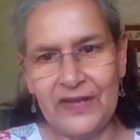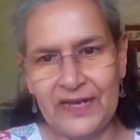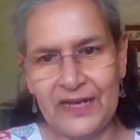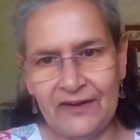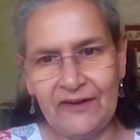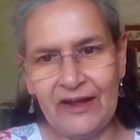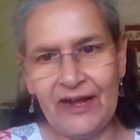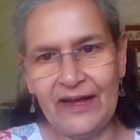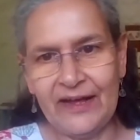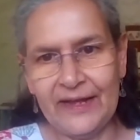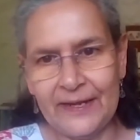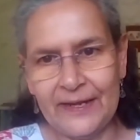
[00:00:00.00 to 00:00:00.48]

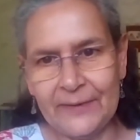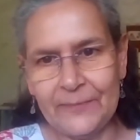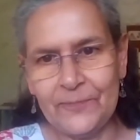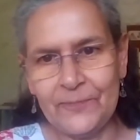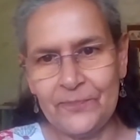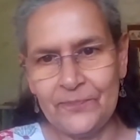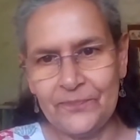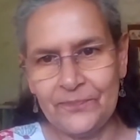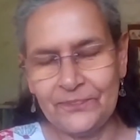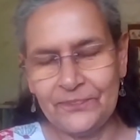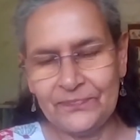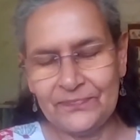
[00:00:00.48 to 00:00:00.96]
where I
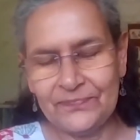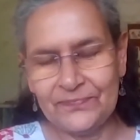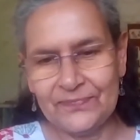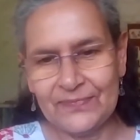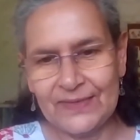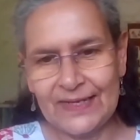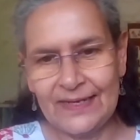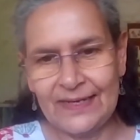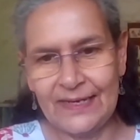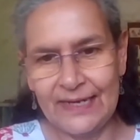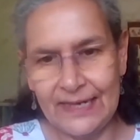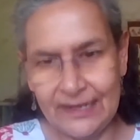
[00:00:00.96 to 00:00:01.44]

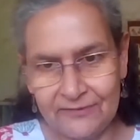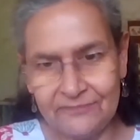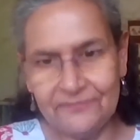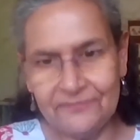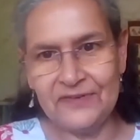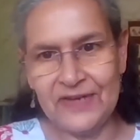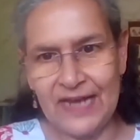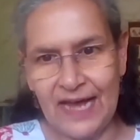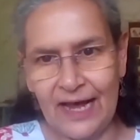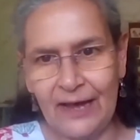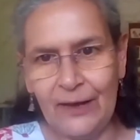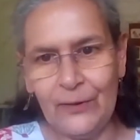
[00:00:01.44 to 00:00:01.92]

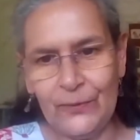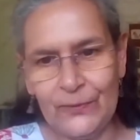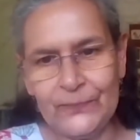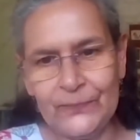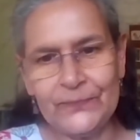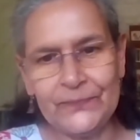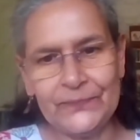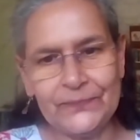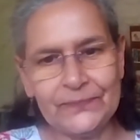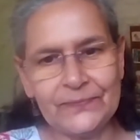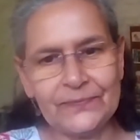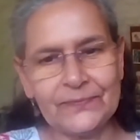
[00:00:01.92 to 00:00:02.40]
live
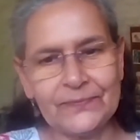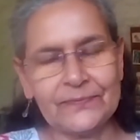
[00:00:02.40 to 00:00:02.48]
now.